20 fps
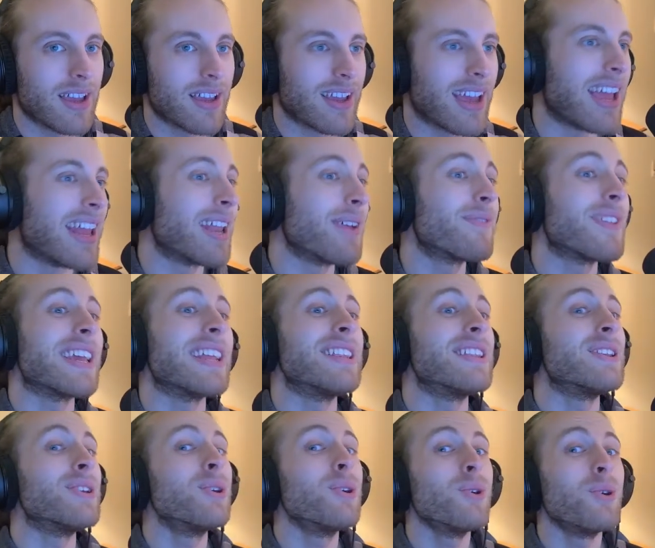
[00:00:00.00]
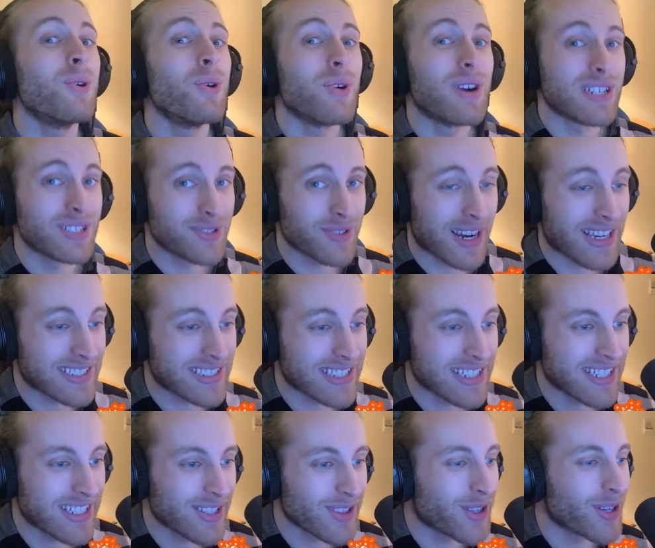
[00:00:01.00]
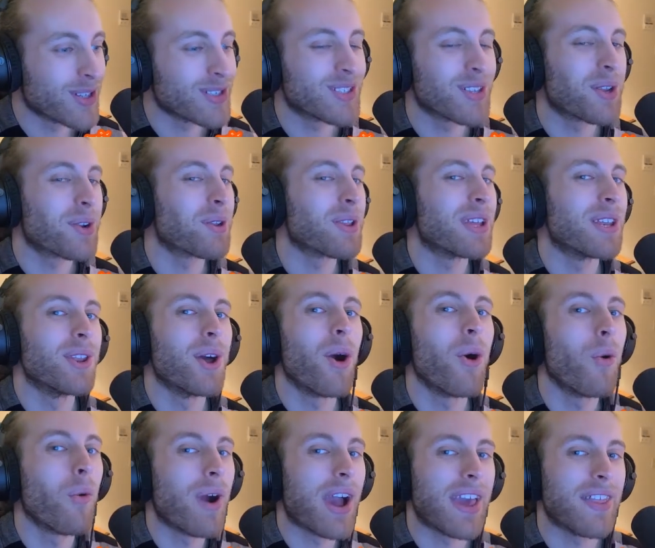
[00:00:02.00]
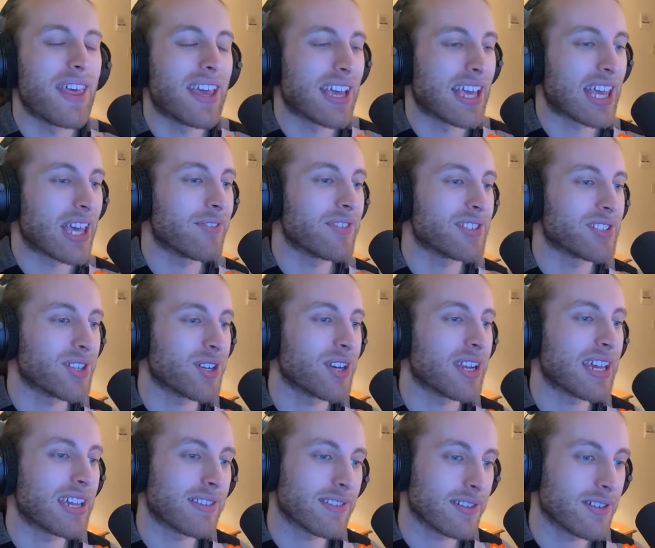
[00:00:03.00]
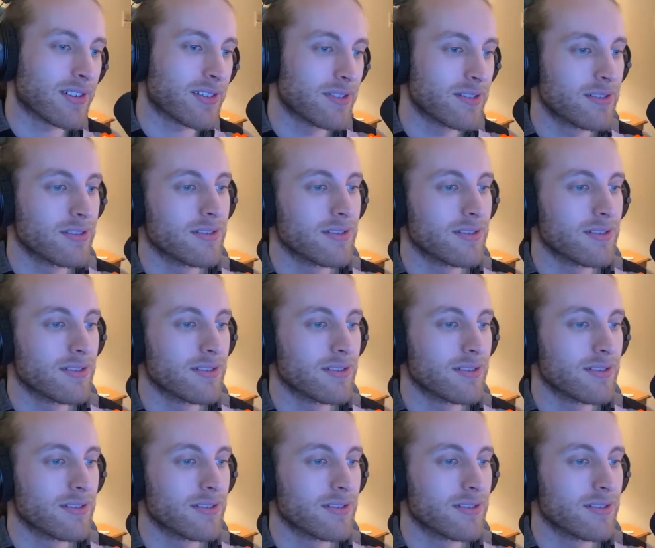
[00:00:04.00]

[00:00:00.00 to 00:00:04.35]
And if they do address it, there's literally no way they can give us a good answer